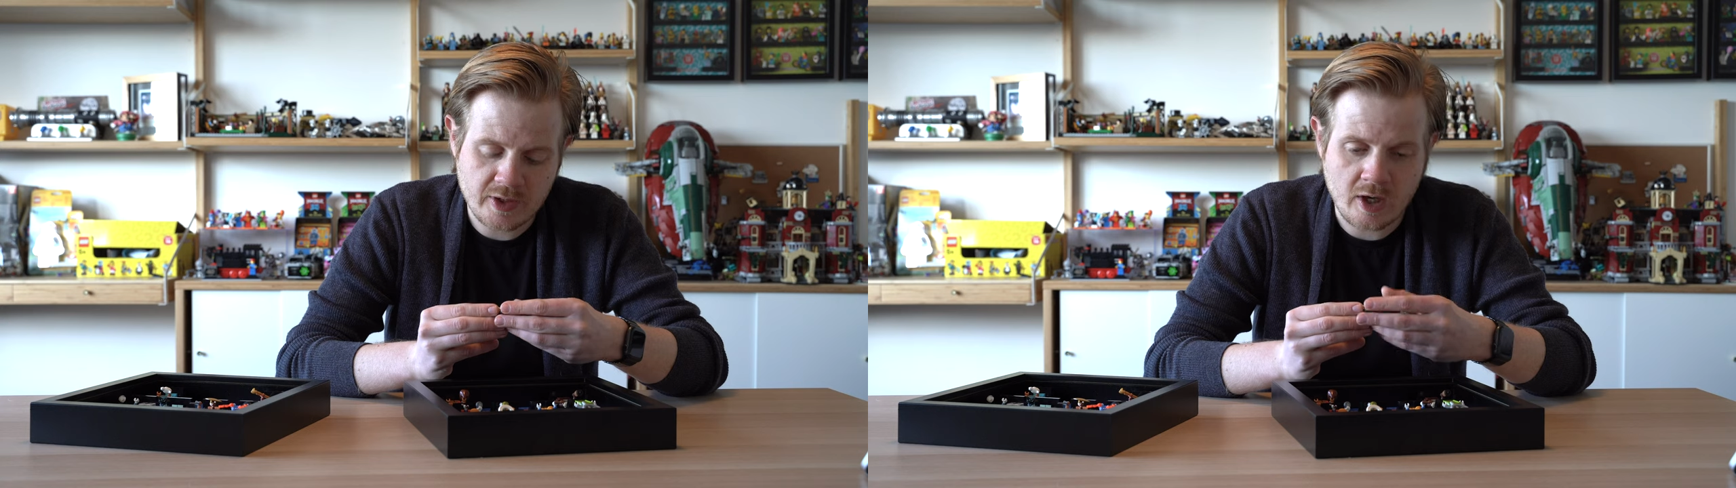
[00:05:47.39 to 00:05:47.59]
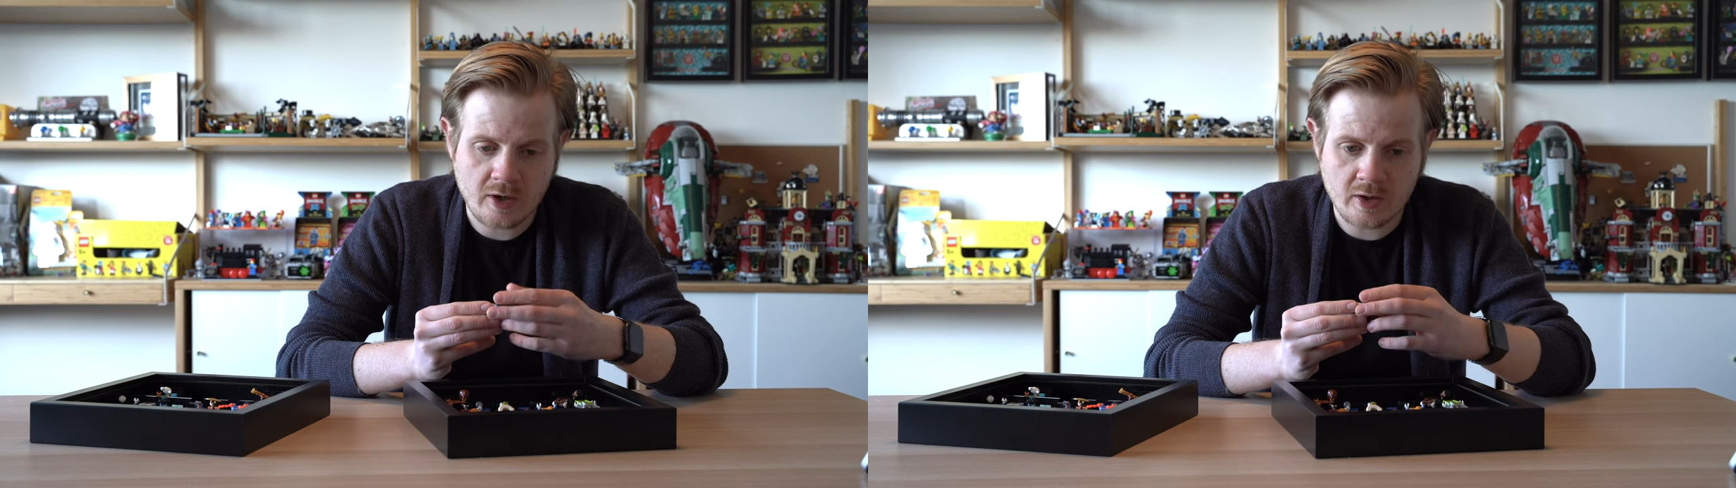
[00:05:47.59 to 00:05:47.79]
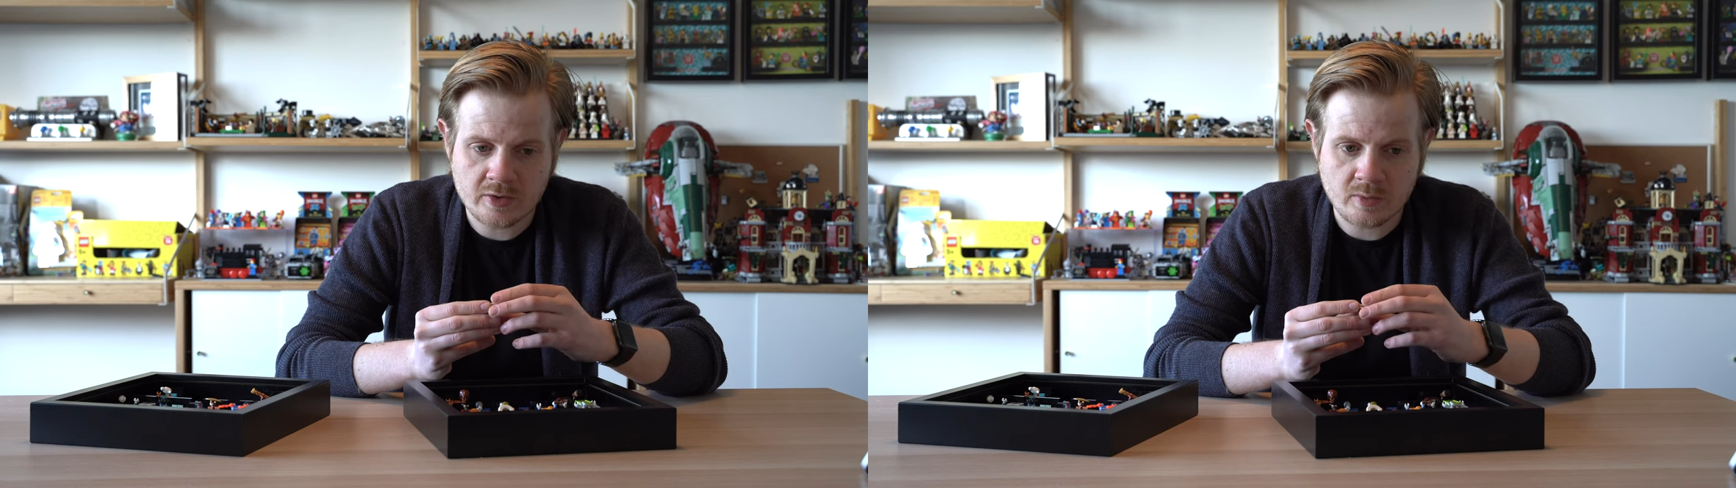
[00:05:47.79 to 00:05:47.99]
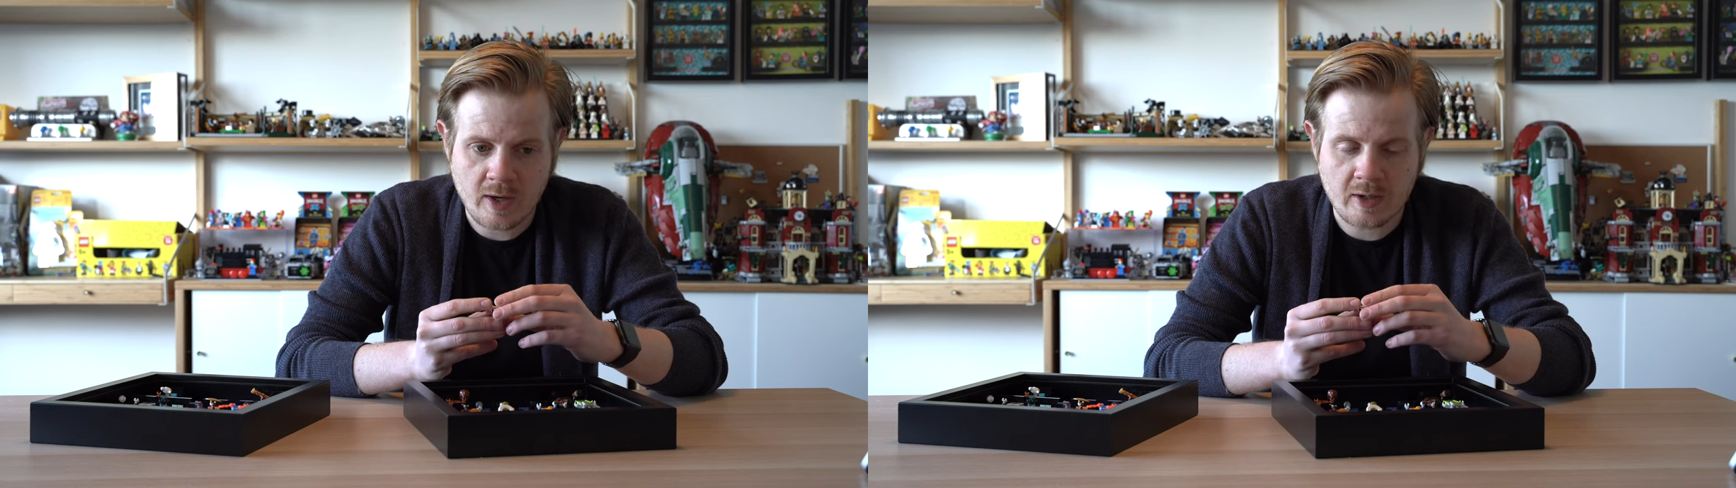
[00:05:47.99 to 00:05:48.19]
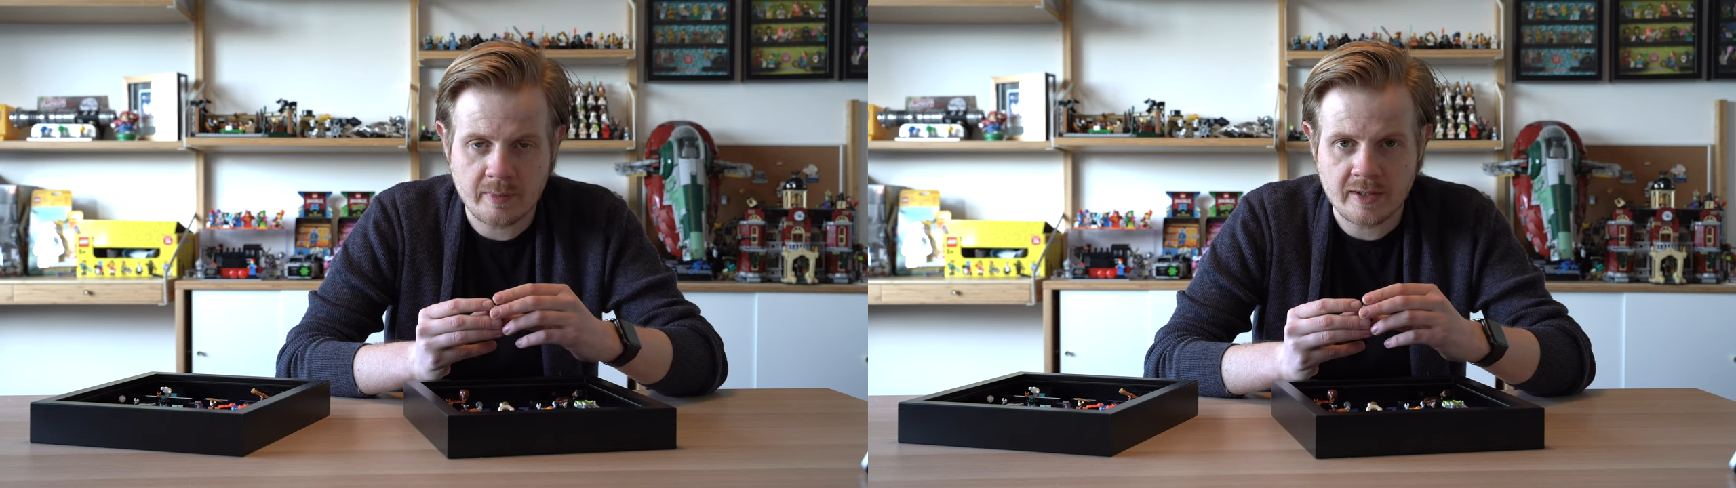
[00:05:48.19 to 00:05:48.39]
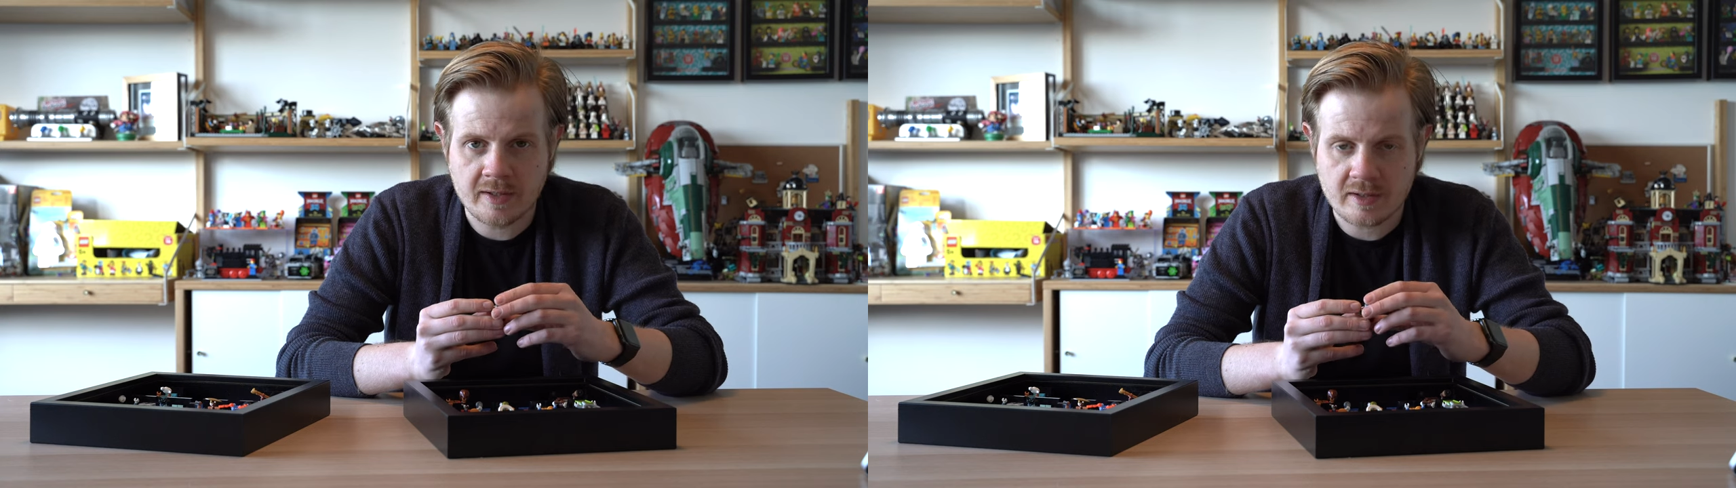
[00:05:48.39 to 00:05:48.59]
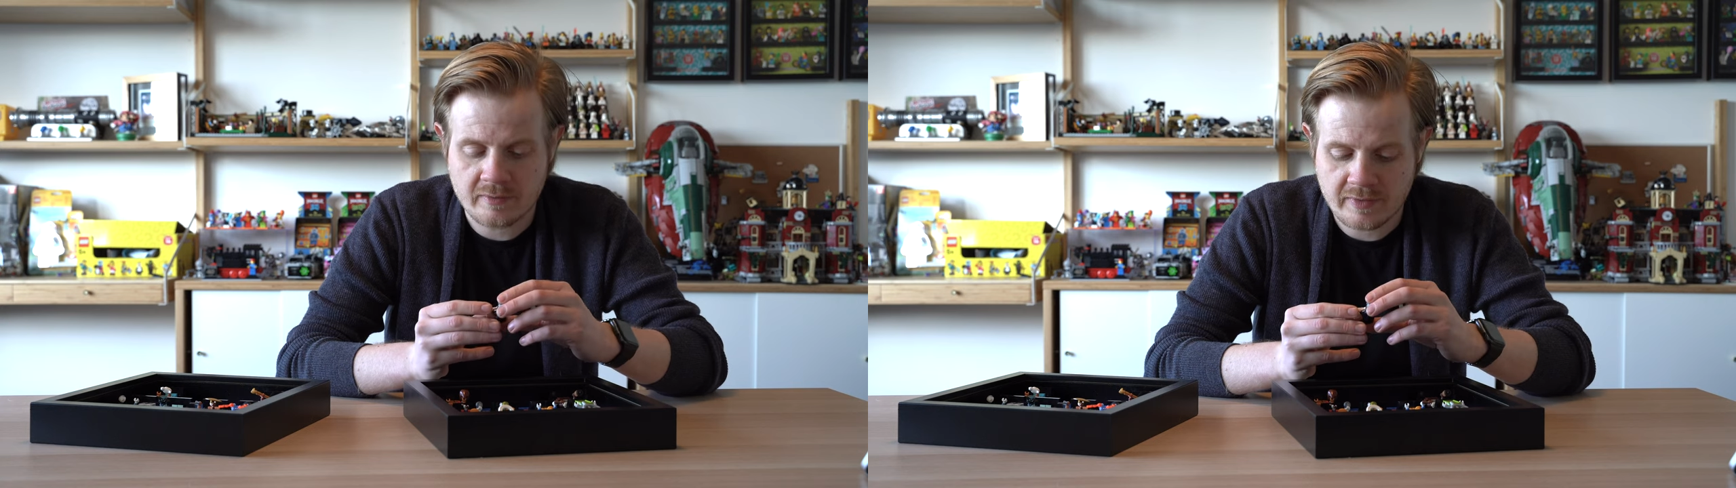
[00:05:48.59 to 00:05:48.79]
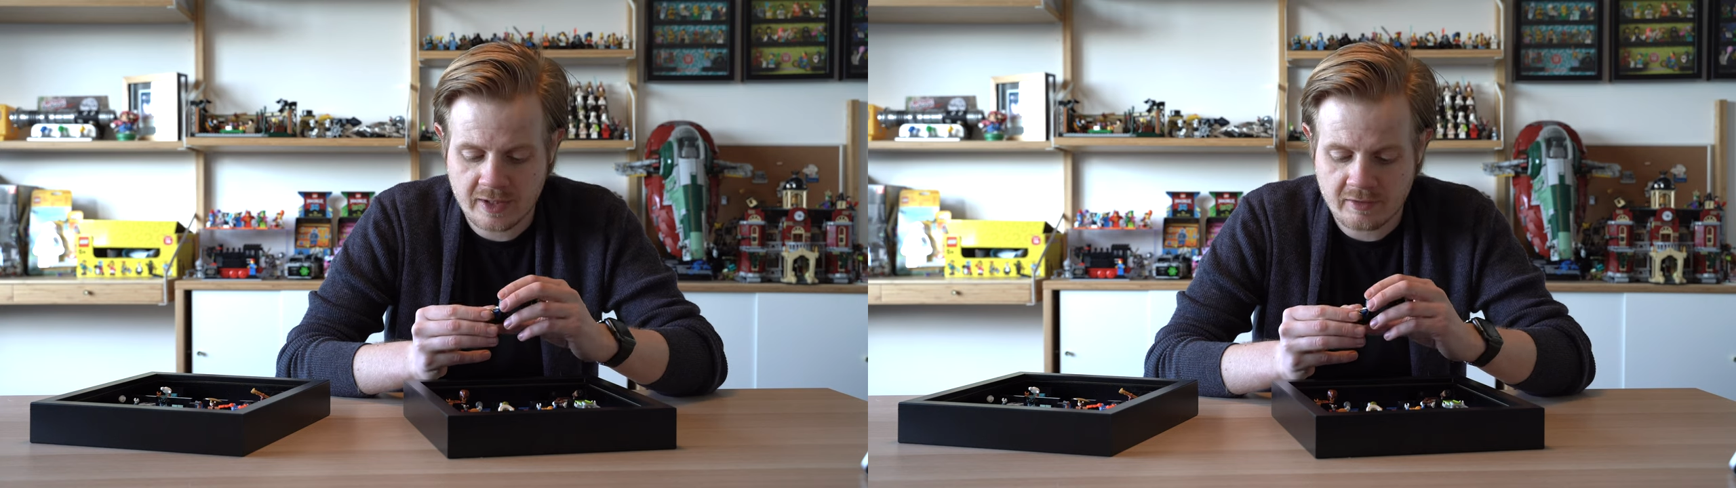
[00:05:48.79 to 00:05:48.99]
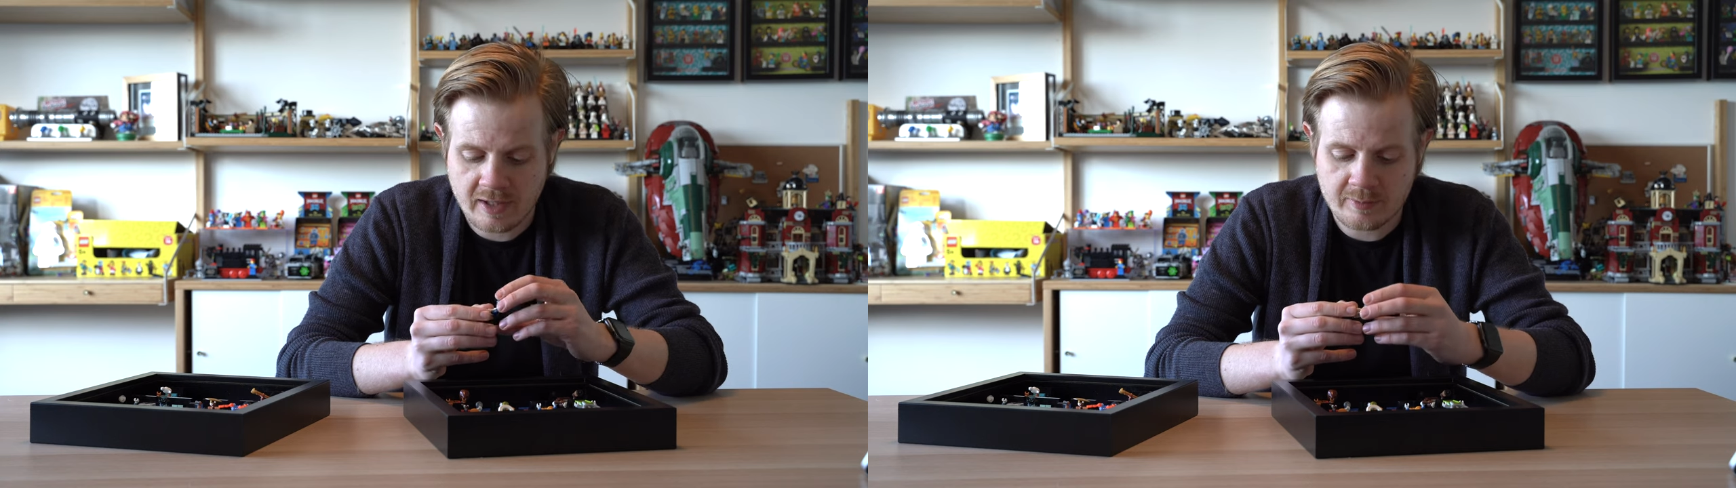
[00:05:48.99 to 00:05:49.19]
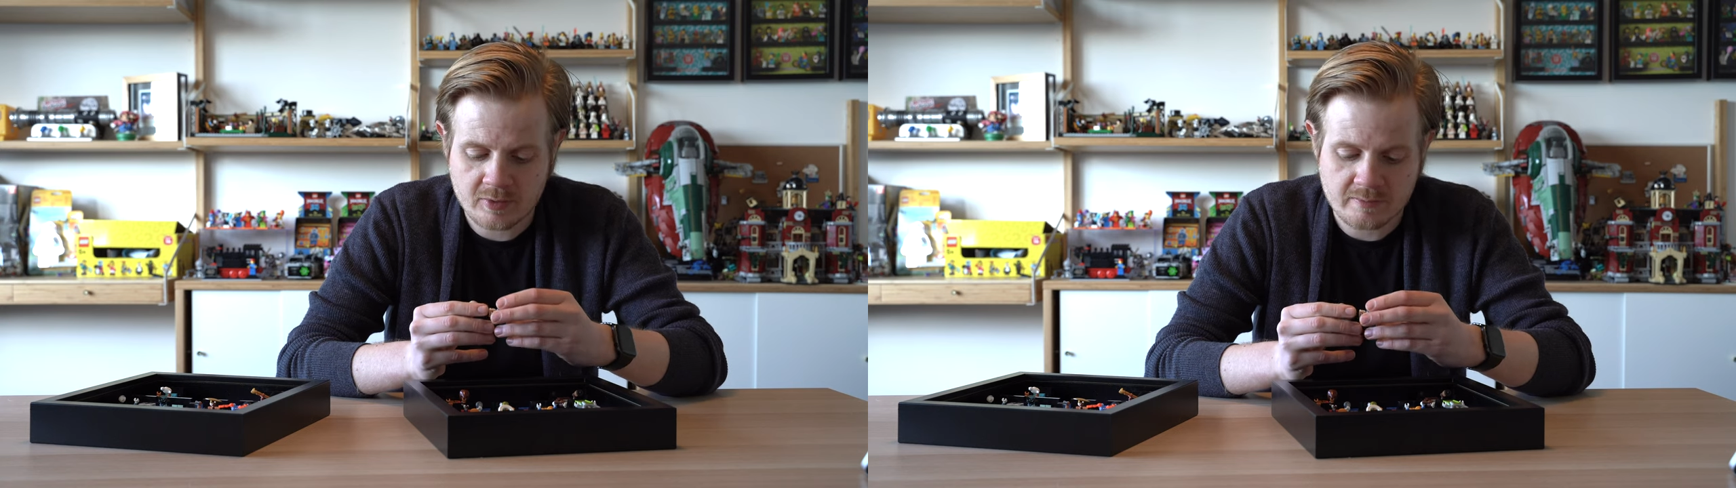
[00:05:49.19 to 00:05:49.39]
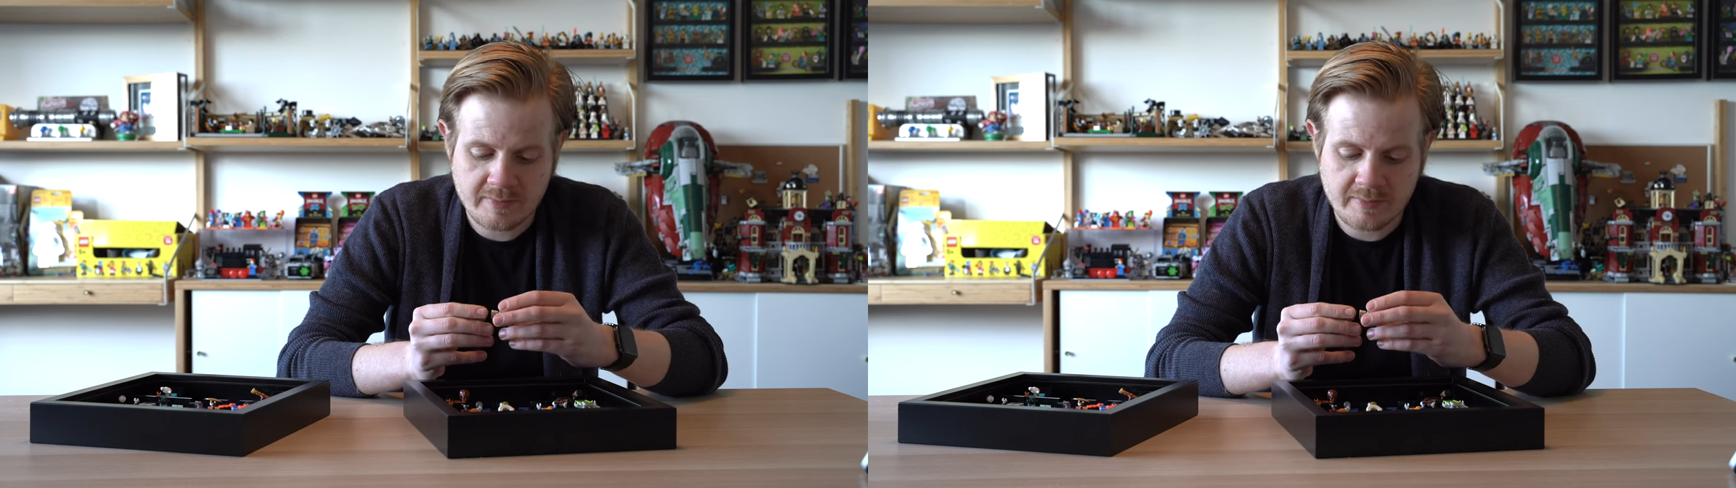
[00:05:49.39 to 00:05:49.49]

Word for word: the uh, underwhelmingness of the Incredibles